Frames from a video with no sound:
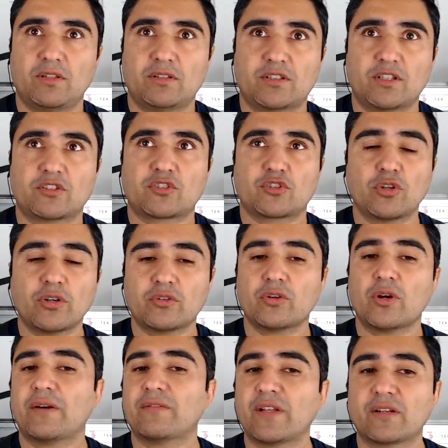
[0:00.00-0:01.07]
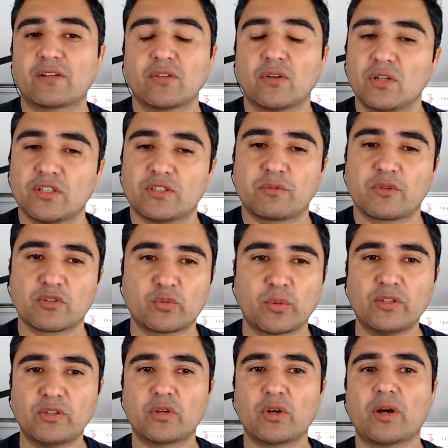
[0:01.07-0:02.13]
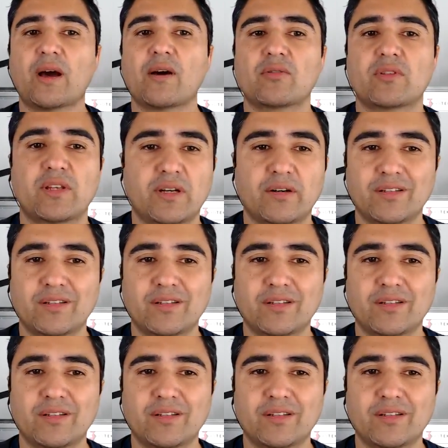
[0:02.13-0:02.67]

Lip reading: it's good to have that knowledge, because when you go out there,